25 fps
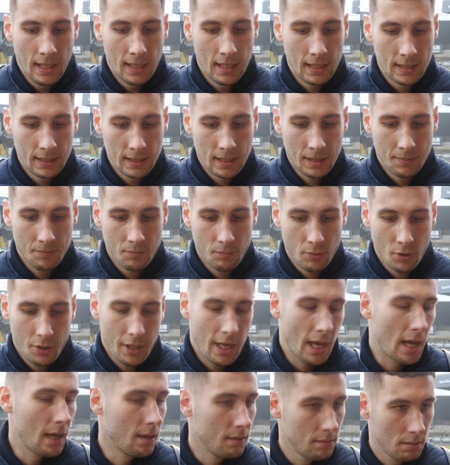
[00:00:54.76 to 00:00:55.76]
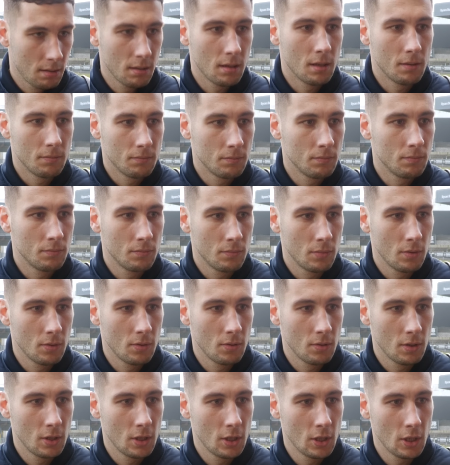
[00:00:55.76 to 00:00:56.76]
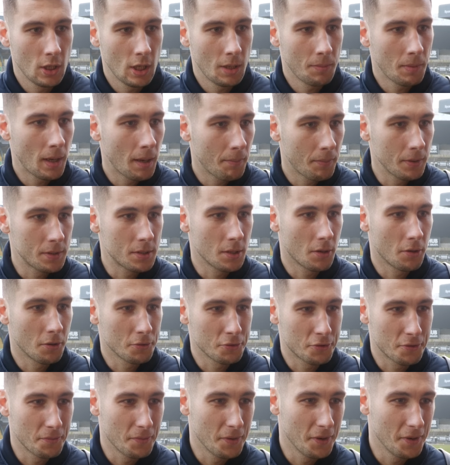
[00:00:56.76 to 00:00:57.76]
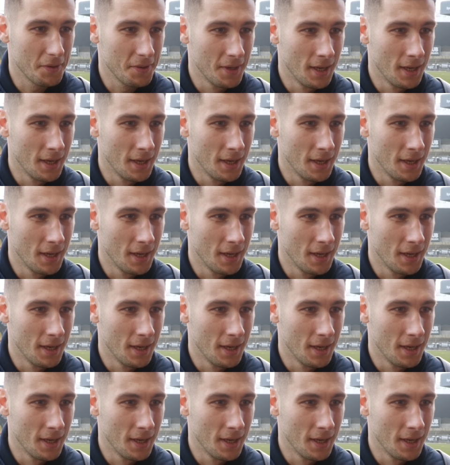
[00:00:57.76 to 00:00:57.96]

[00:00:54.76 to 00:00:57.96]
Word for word: and um, but yeah, um, I'm happy to contribute.